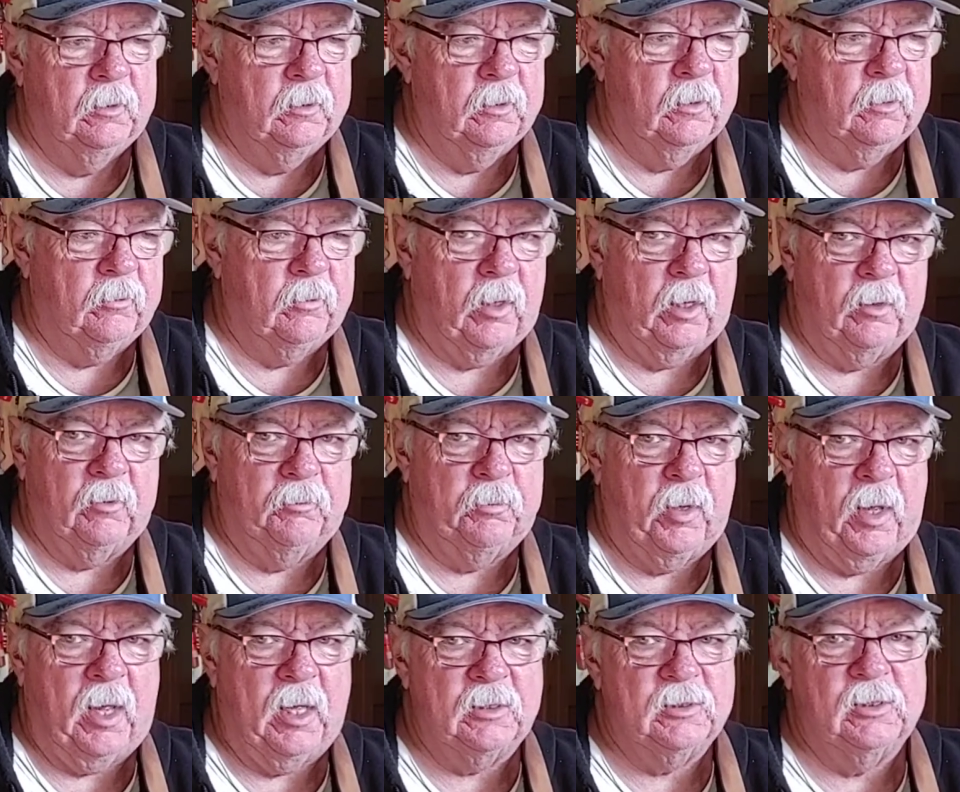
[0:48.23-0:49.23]
a rite of
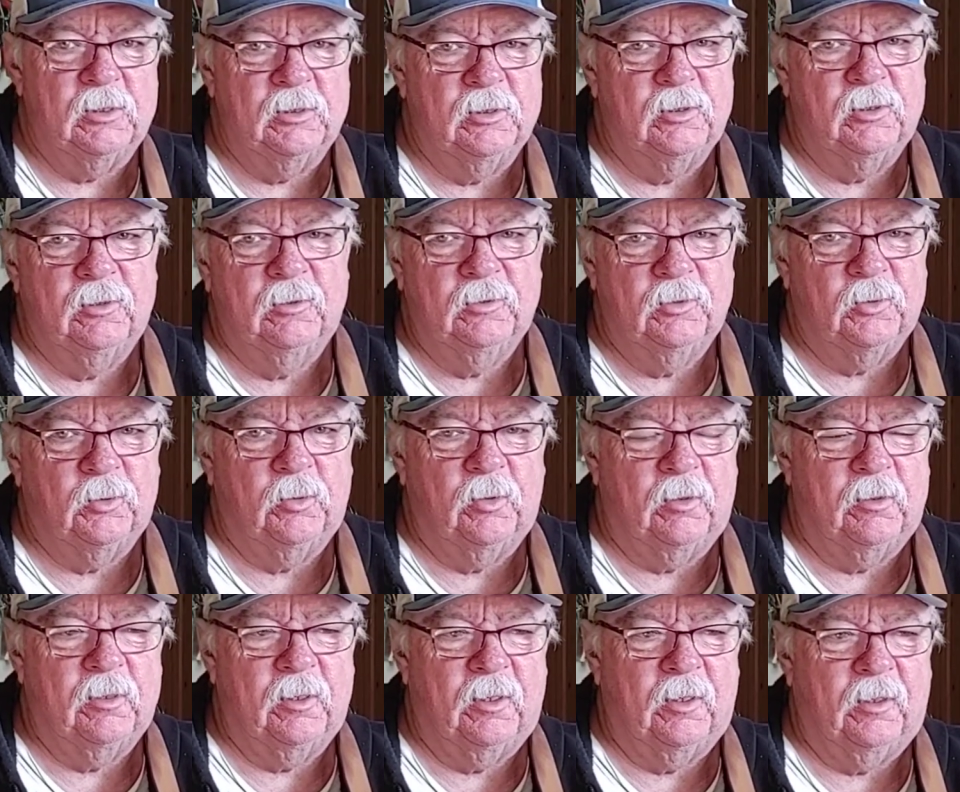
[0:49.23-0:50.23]
passage sort of
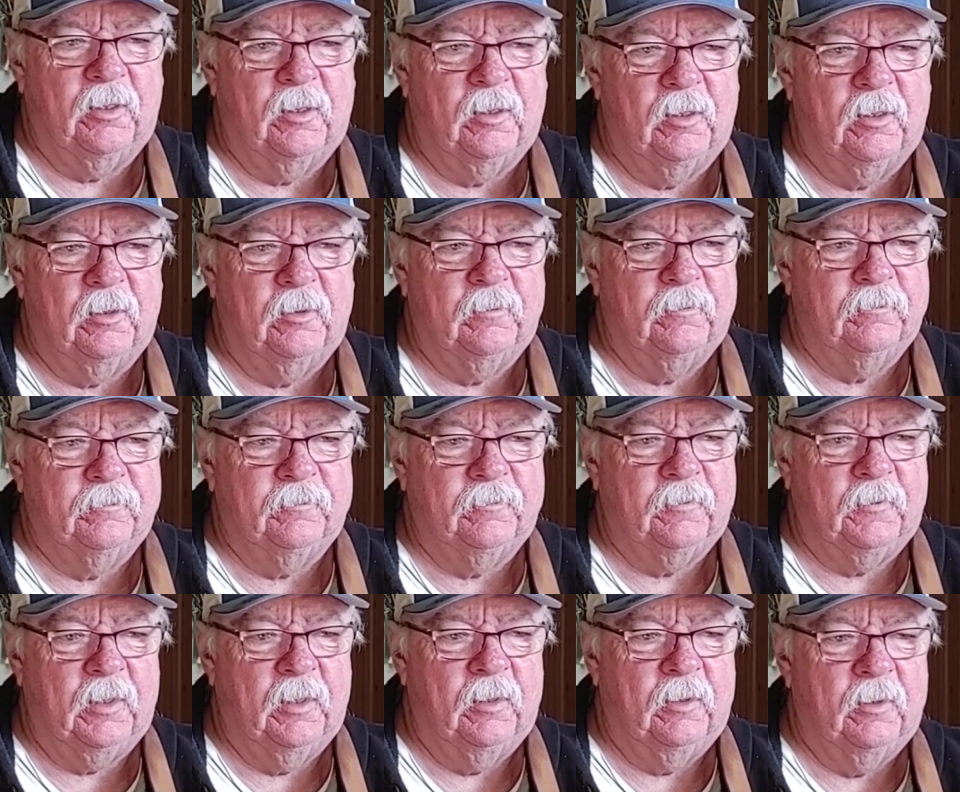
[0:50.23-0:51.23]
thing, And
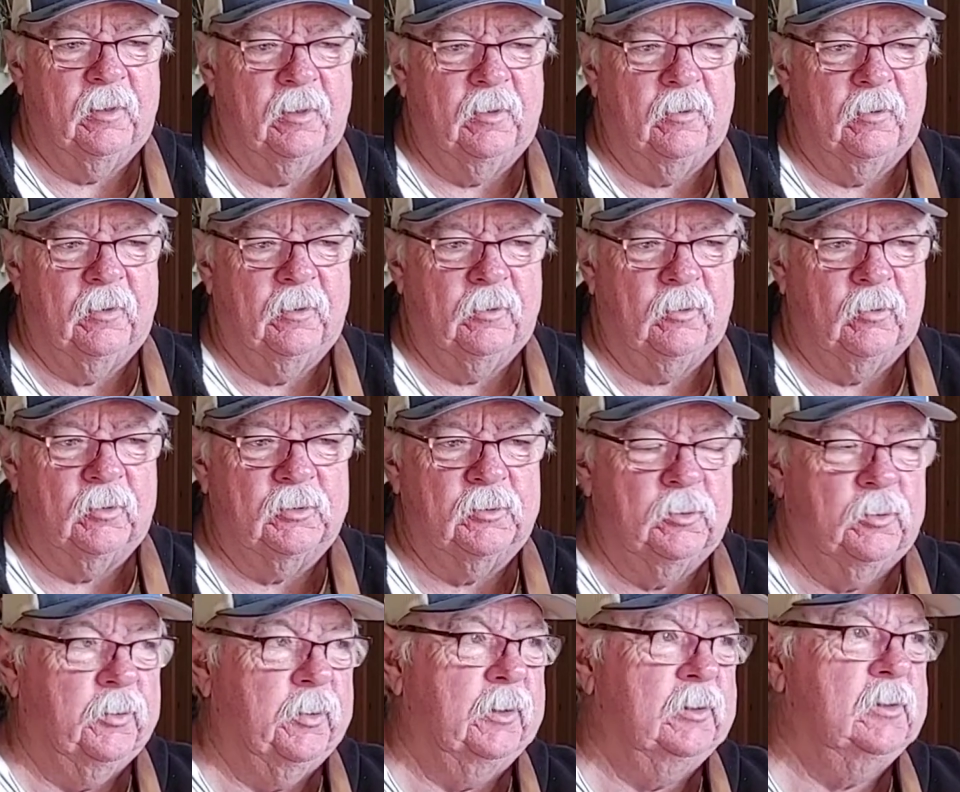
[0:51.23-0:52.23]
of course, when
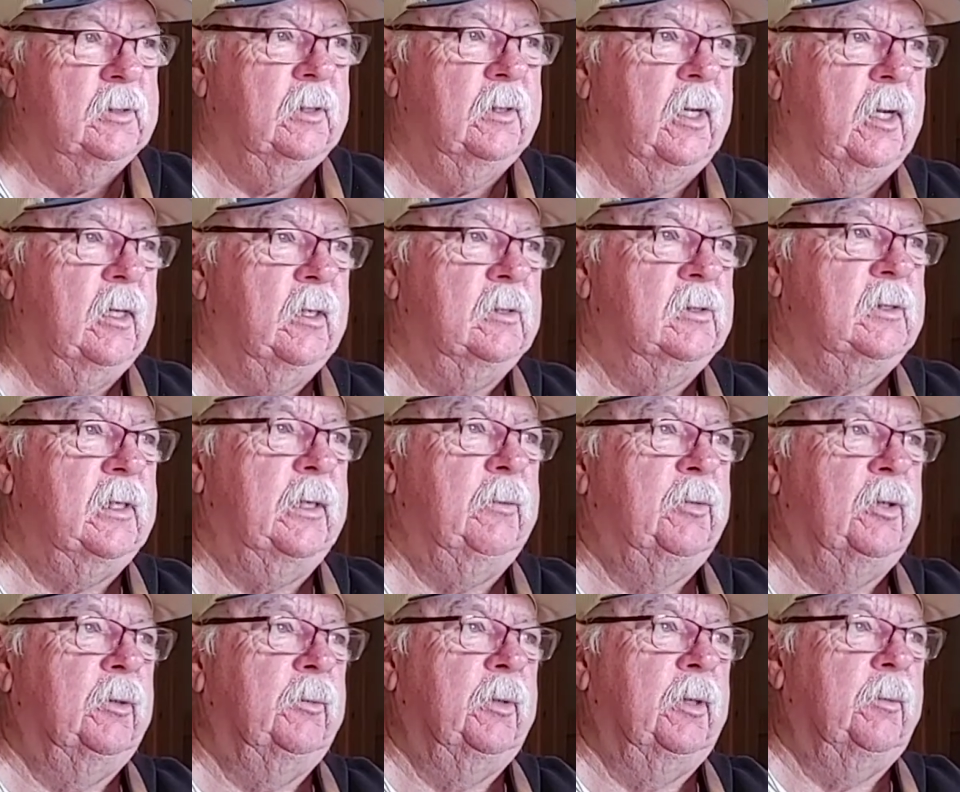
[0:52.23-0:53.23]
we sit down in the same
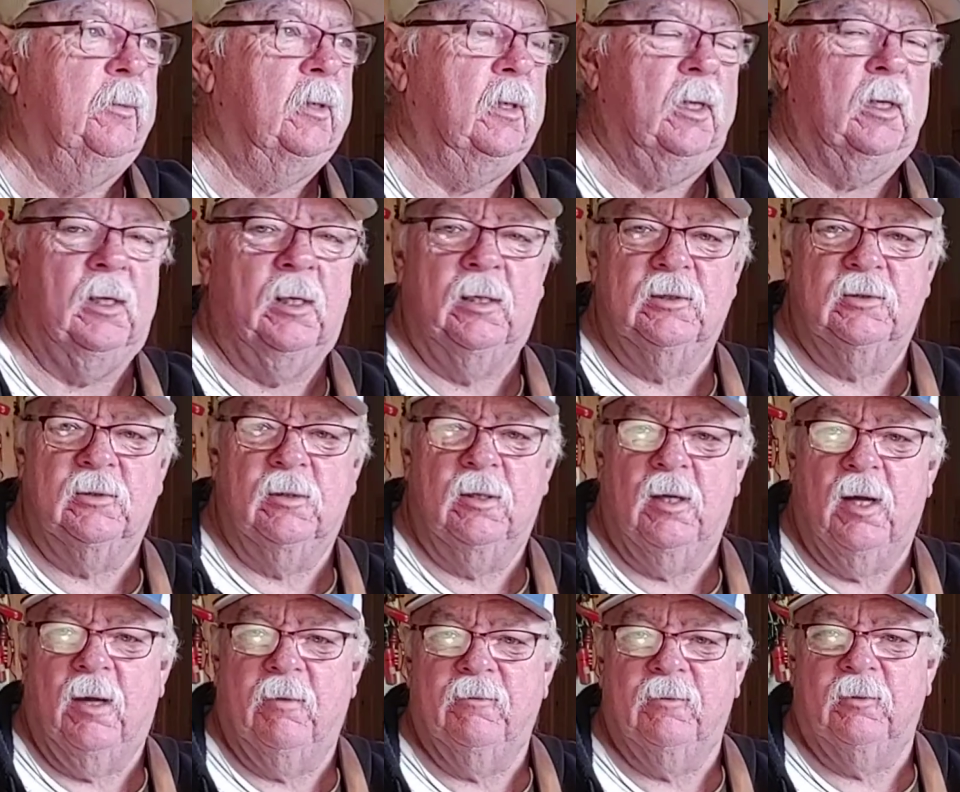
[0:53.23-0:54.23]
room, everybody lays their
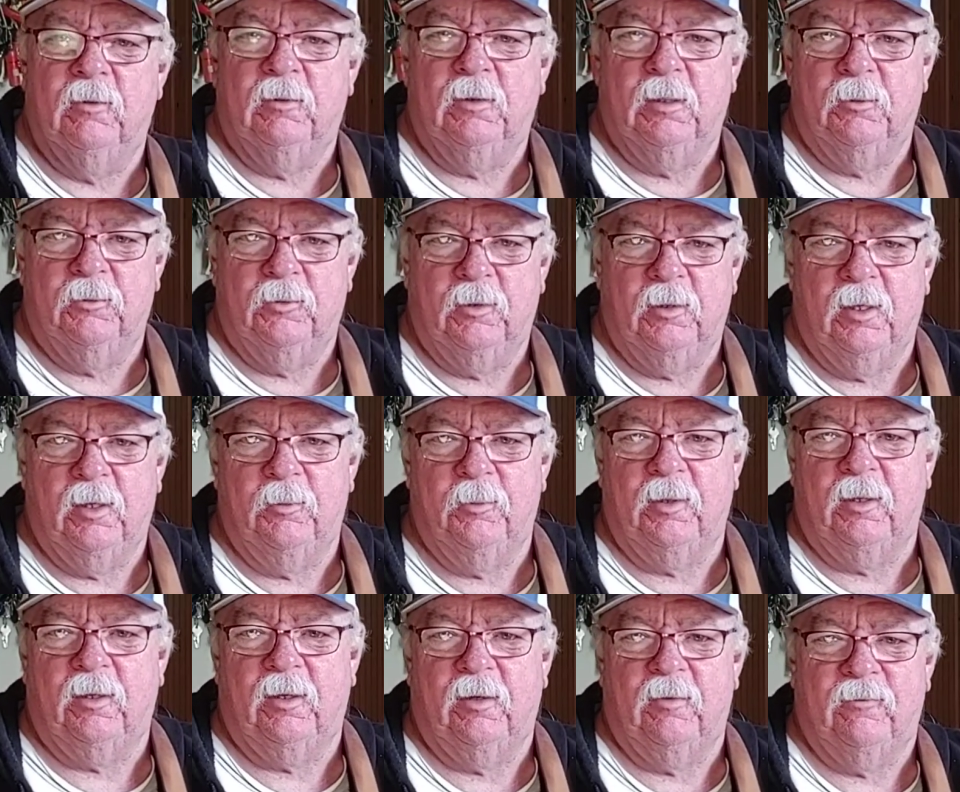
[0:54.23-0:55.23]
knife on the table. You got to
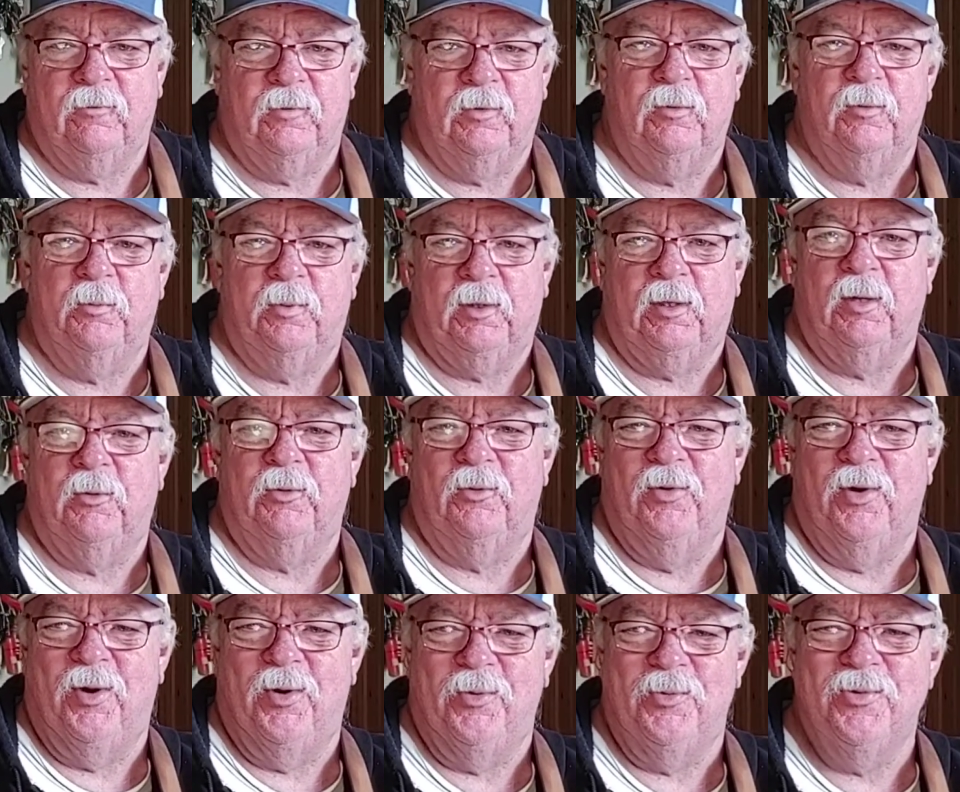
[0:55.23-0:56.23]
be careful you don't pick up the
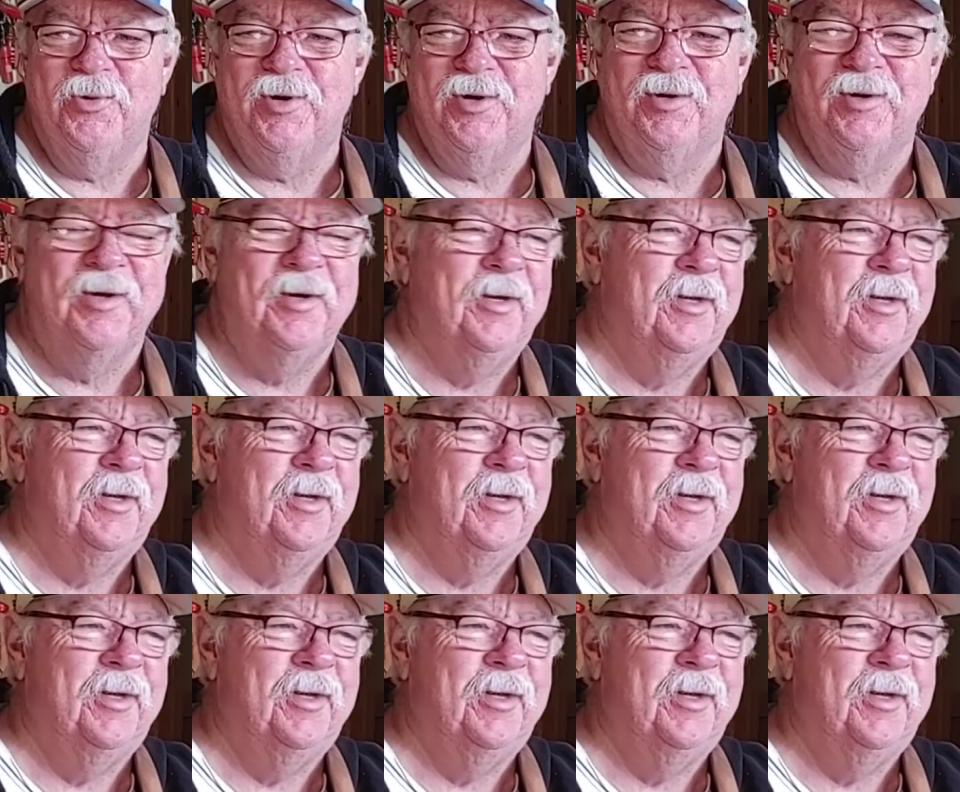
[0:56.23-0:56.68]
wrong one.